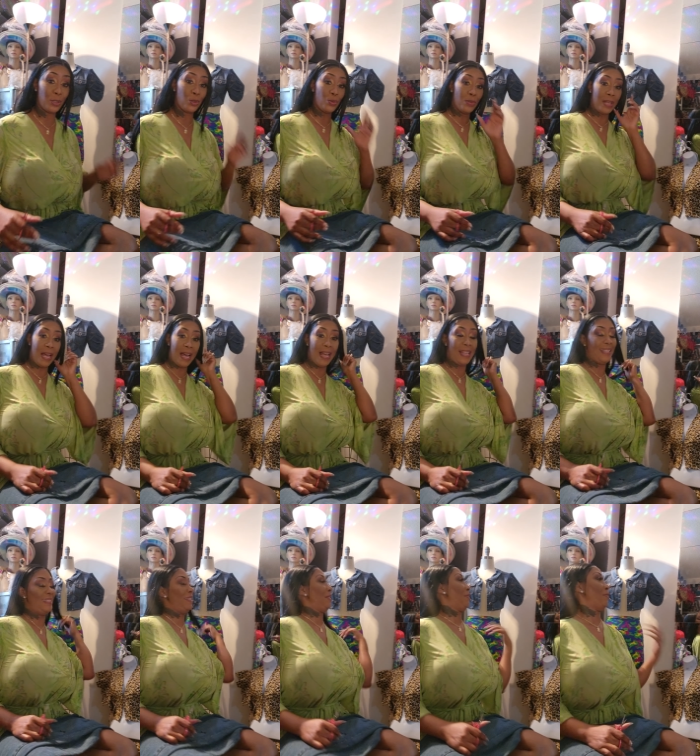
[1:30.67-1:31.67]
I do not
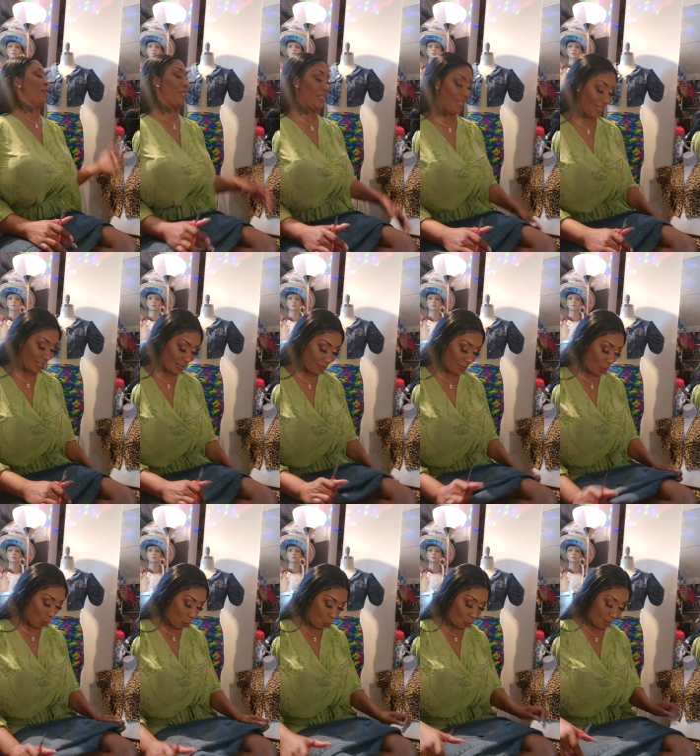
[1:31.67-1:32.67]
with denim.
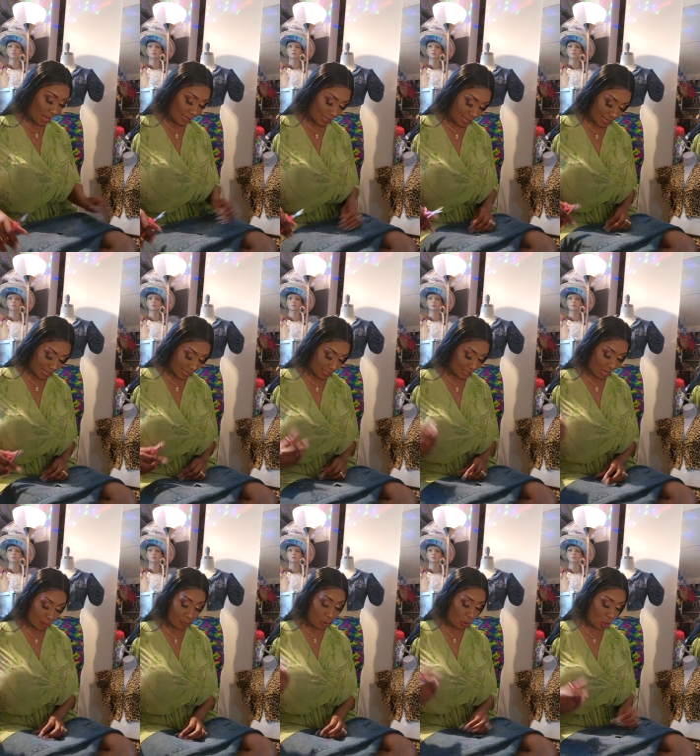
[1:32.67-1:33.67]
Oh my gosh,
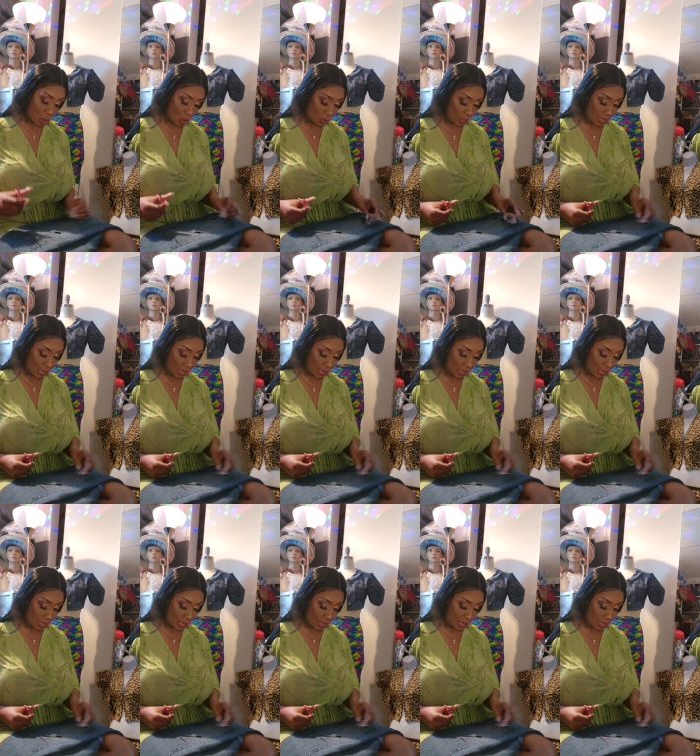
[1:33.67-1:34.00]
I broke a whole